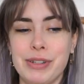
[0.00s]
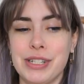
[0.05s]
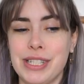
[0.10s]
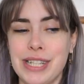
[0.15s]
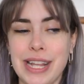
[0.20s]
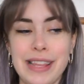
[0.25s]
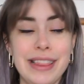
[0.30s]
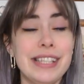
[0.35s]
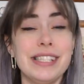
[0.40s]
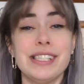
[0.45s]
just
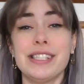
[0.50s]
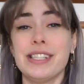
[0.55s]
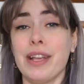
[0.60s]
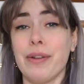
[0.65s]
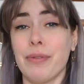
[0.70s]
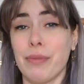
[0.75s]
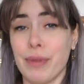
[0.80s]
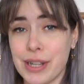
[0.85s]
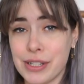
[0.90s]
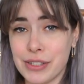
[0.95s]
saying, this is
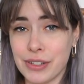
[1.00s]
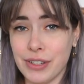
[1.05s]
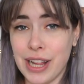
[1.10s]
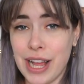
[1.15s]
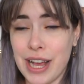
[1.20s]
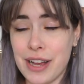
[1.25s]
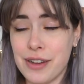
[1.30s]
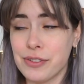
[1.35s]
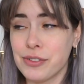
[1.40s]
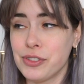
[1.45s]
a rental
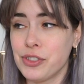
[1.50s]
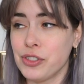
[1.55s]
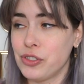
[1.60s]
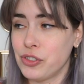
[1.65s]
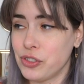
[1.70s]
house,